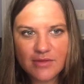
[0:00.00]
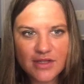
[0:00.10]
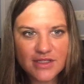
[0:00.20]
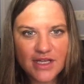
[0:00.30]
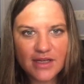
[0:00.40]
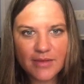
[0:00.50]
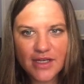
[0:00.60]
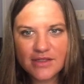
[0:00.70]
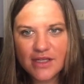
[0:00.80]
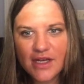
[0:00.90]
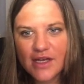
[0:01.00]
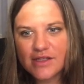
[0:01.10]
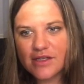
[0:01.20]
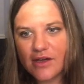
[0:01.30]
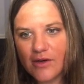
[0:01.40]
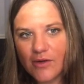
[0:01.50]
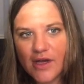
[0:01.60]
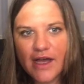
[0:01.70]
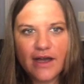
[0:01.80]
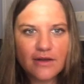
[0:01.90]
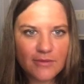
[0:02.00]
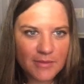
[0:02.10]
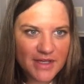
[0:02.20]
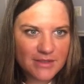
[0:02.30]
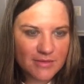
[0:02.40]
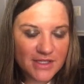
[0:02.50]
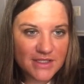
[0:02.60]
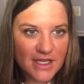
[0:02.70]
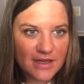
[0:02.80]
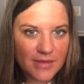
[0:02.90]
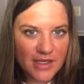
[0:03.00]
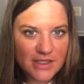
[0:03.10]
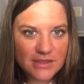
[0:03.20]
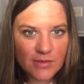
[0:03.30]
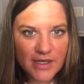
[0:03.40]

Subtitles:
with the database. So how do we mess with the database?